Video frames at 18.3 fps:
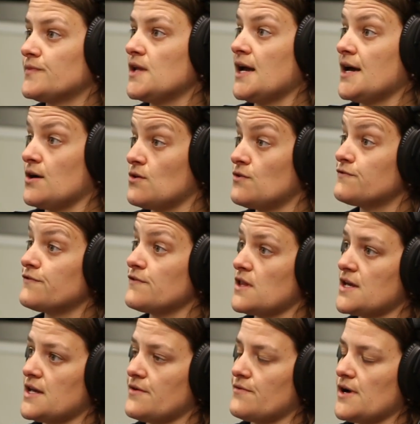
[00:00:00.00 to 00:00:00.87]
Yeah,
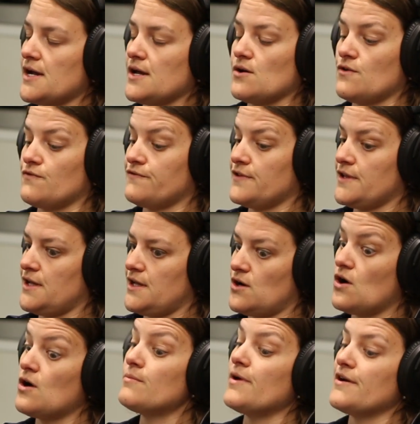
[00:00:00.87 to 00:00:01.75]
hopefully, right? Hopefully
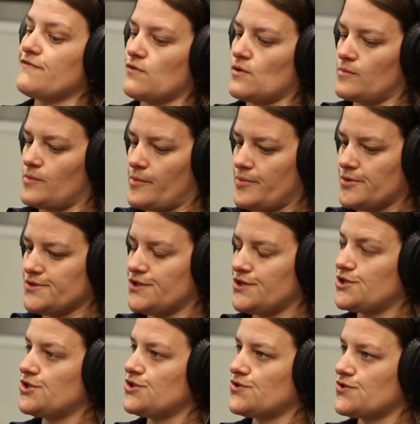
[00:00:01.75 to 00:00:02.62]
in all my former
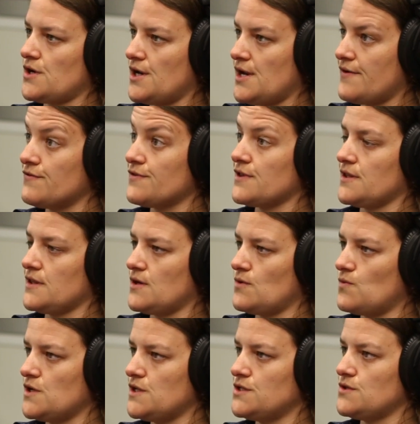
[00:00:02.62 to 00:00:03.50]
positions, right? Everything
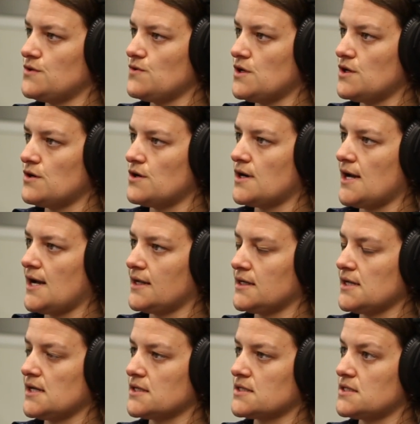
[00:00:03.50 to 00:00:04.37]
that we do here at
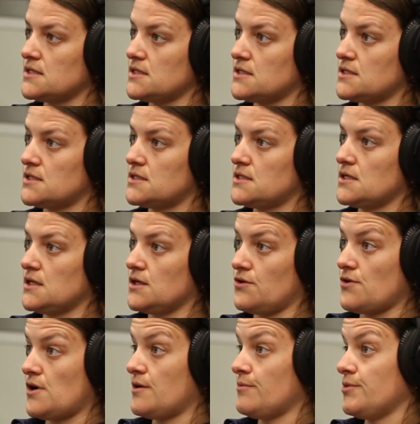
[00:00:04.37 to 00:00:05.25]
agnext is
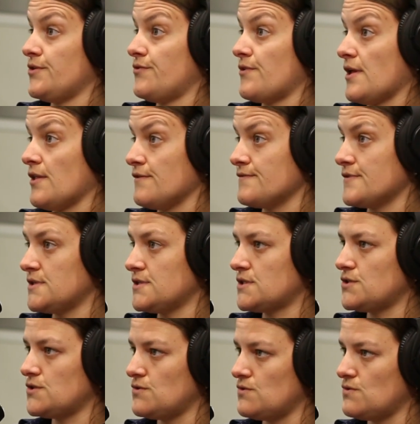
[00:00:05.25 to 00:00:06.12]
incredibly relevant
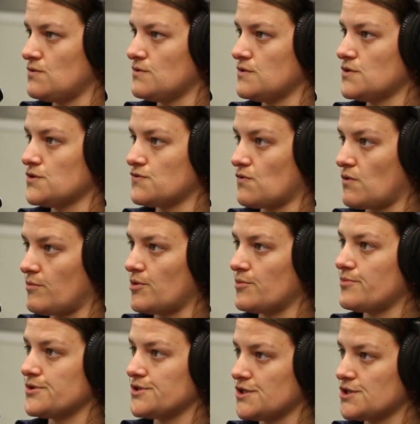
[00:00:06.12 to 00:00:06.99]
to those former
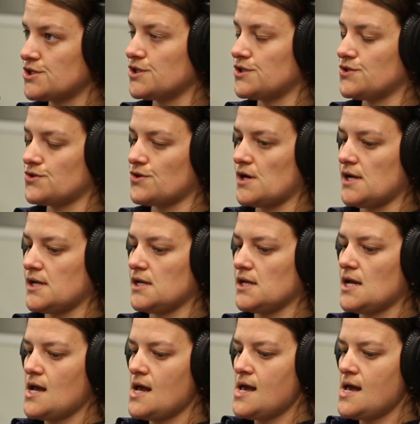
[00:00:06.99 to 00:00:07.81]
positions, right?